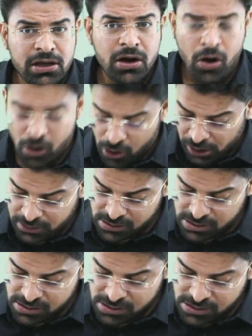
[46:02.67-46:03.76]
Or
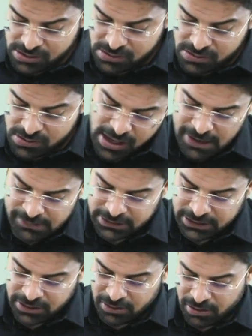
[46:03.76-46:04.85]
I have seen
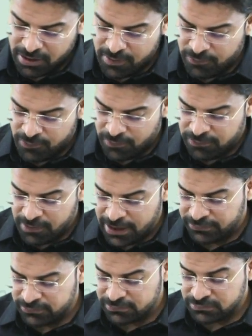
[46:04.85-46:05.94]
3, 4, 5.
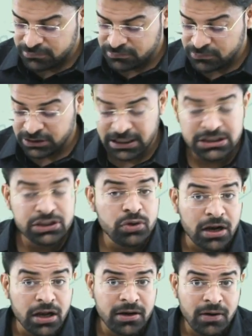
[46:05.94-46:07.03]
Yes, you are again
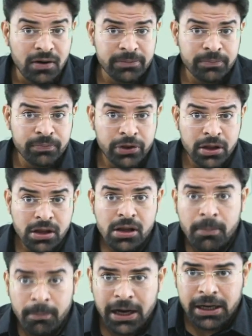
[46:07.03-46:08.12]
right.
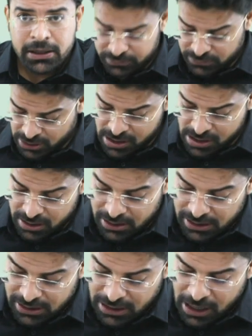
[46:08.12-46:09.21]
But
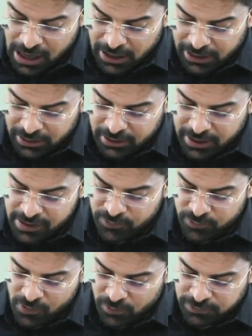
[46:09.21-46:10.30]
aren't 3,
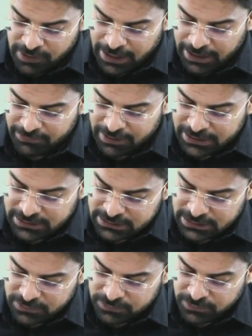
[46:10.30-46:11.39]
4, 5 and
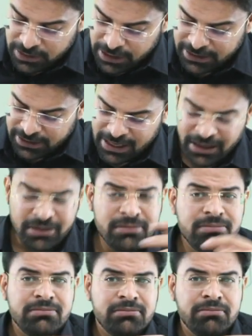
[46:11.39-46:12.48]
6, 8, 10
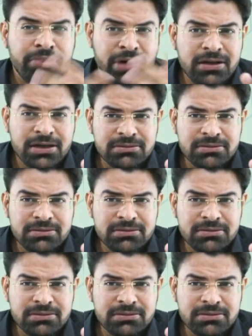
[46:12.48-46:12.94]
brothers?